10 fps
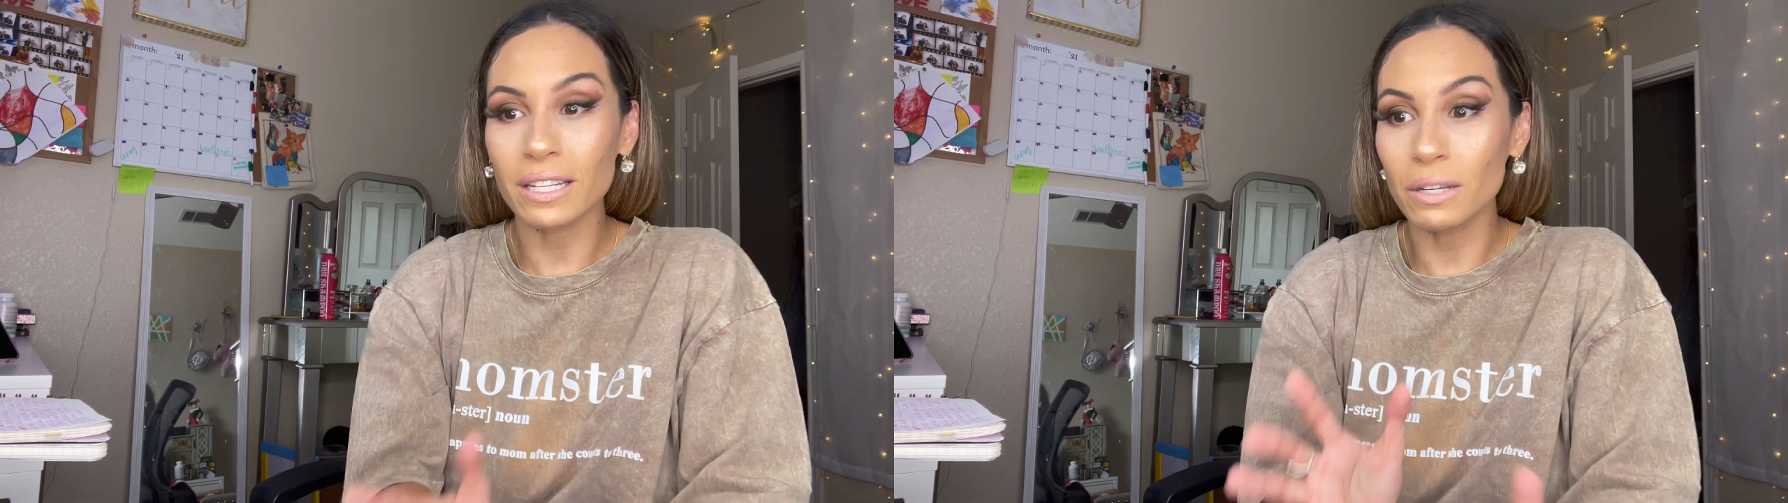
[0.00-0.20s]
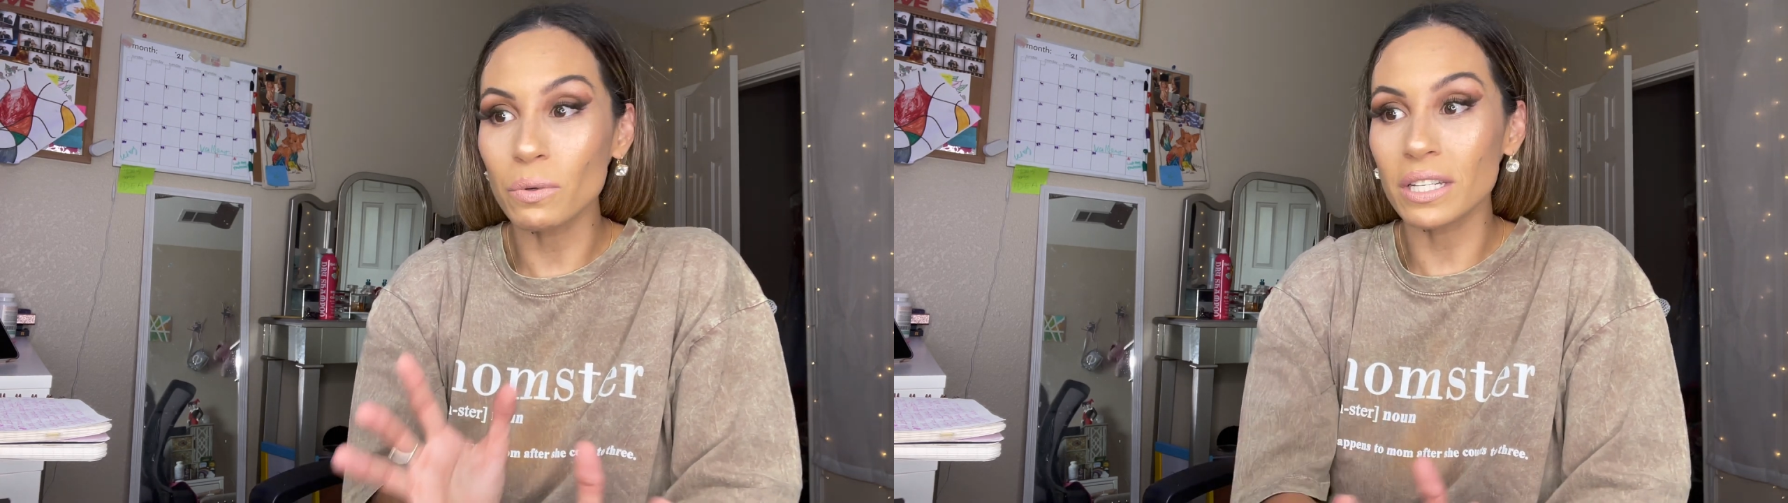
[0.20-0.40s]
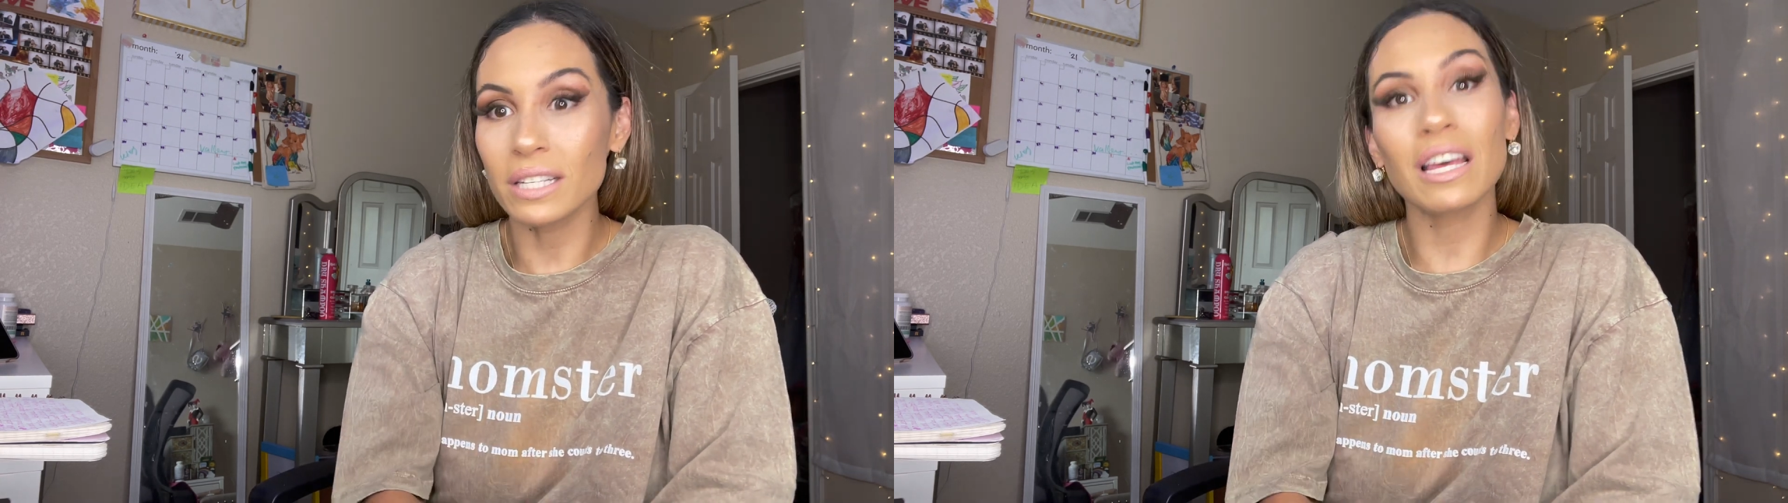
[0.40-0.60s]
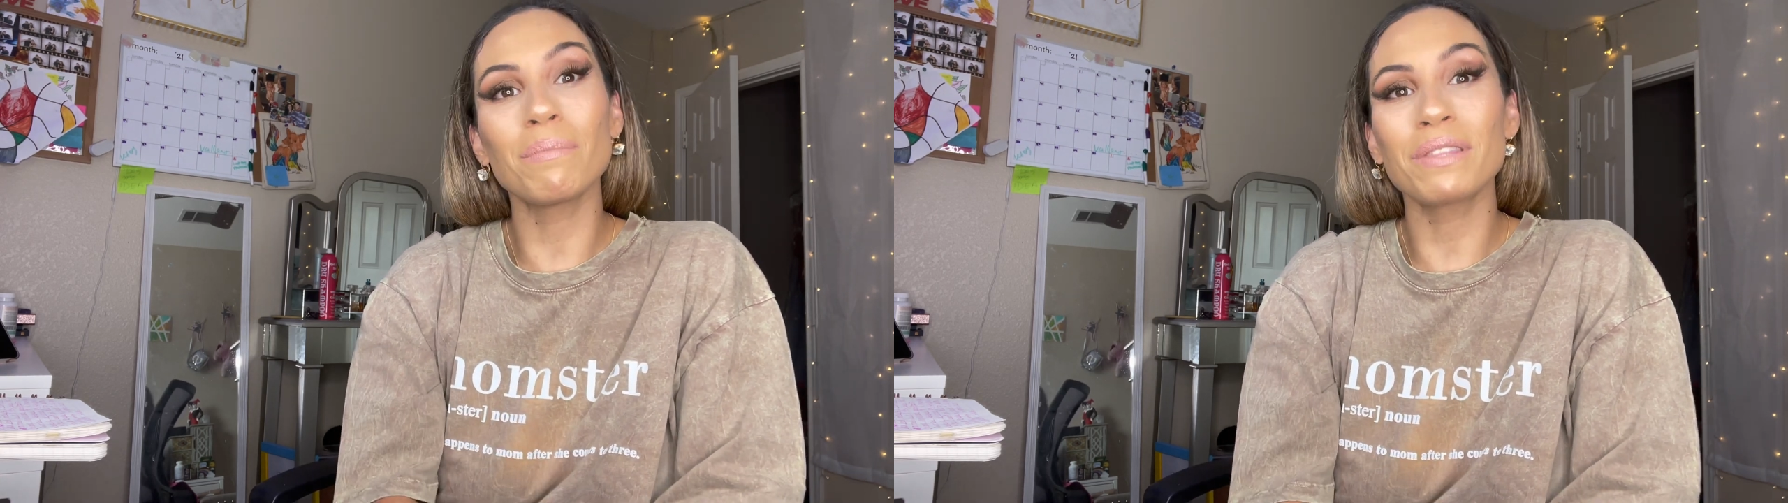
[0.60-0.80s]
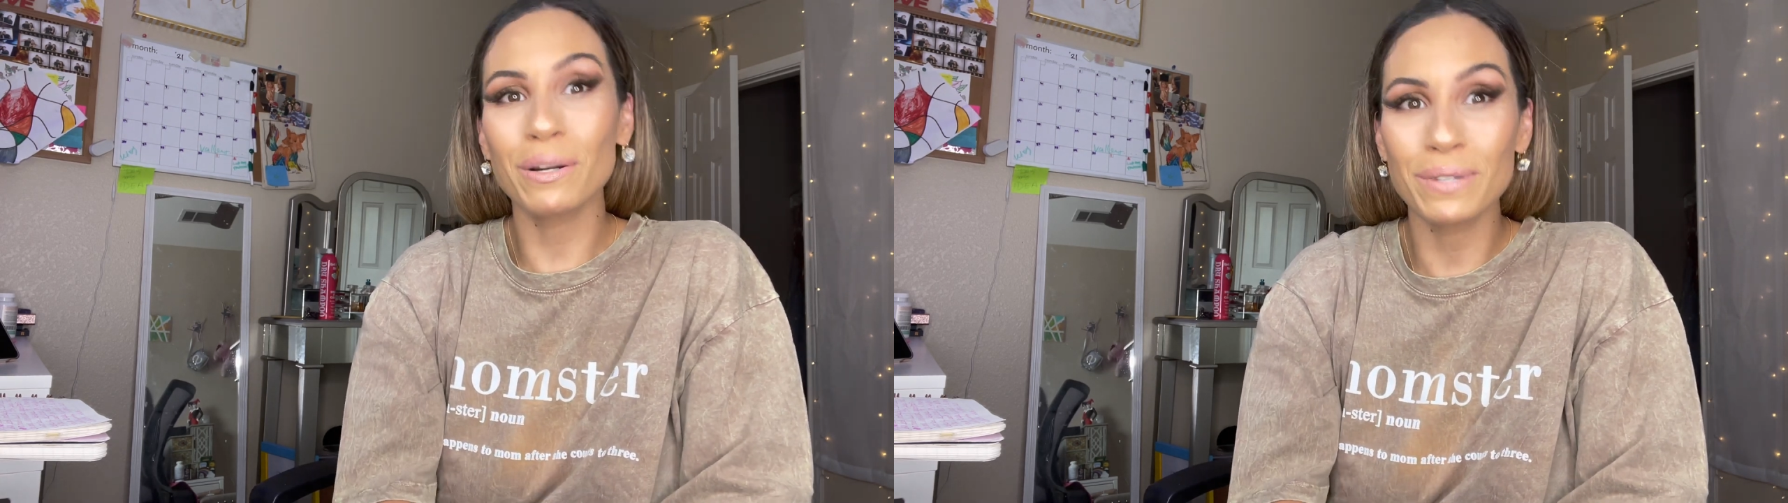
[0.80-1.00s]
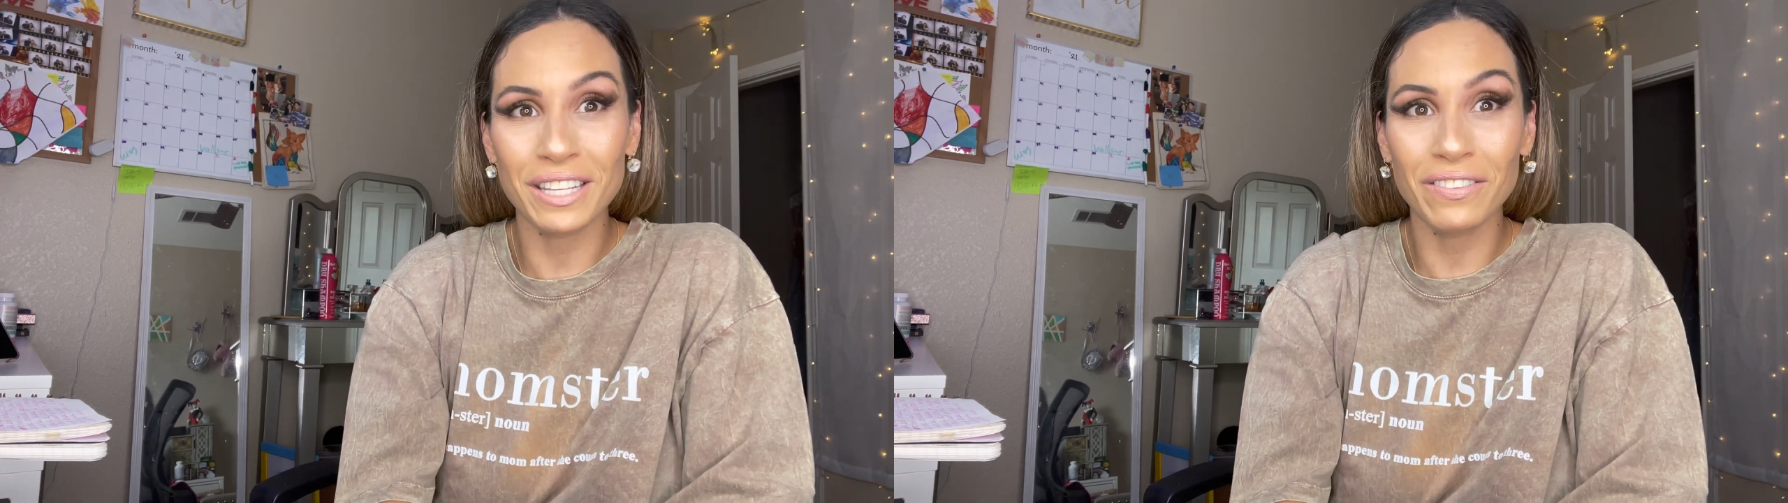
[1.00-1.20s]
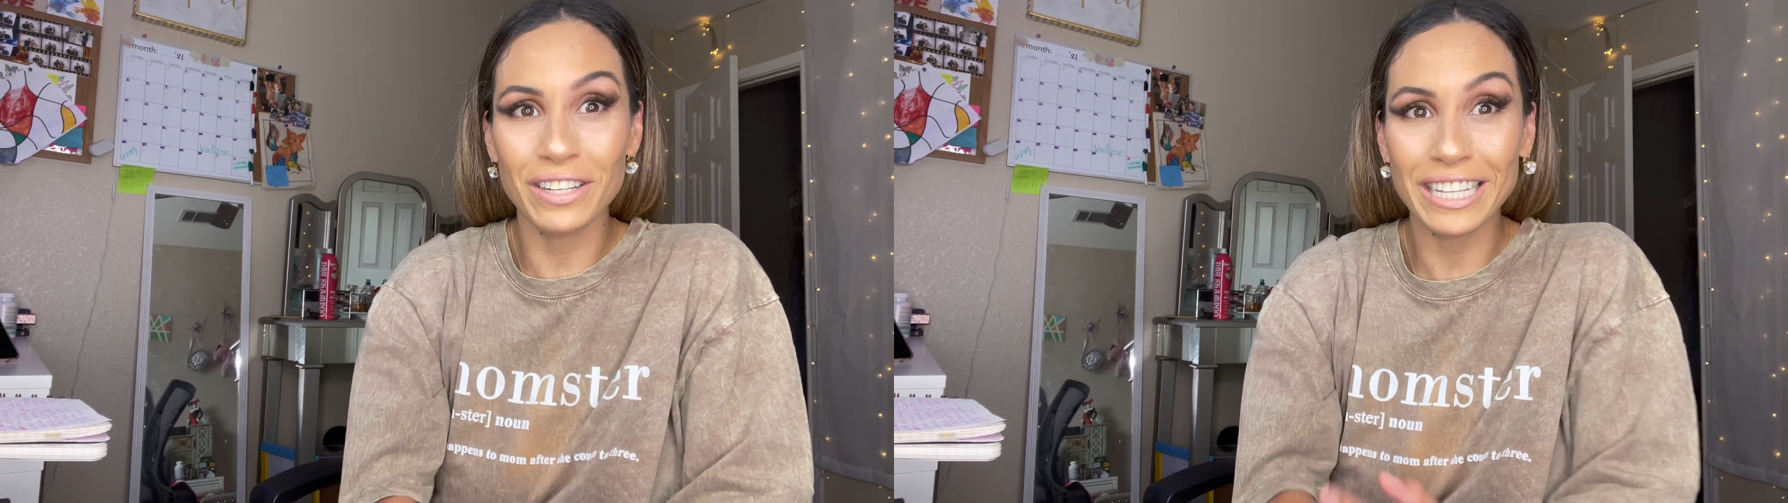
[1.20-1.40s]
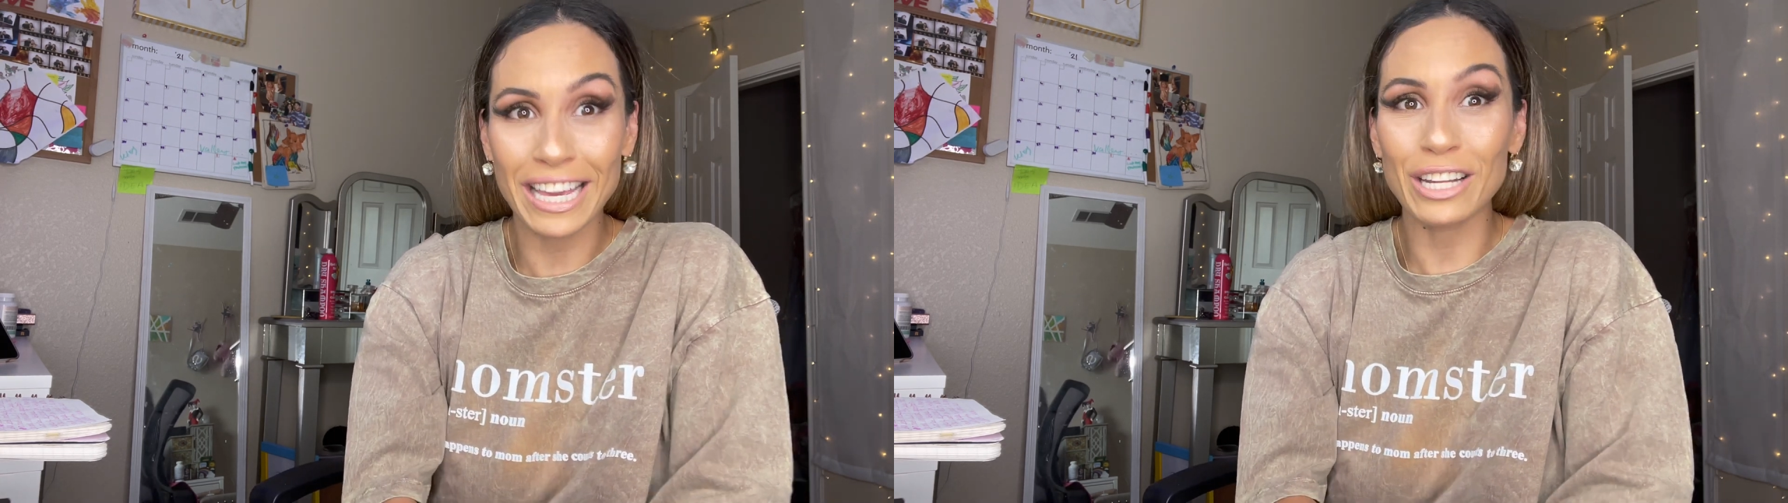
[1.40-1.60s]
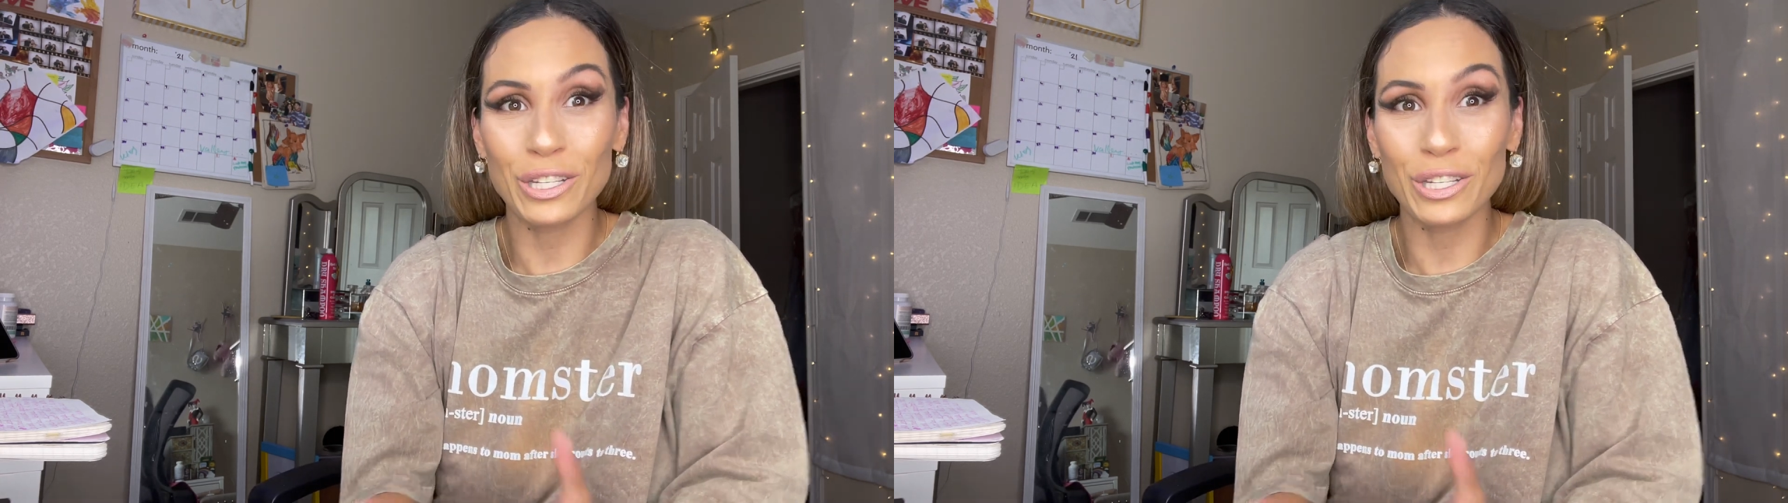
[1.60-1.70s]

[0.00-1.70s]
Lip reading: It was an assignment that I was given to get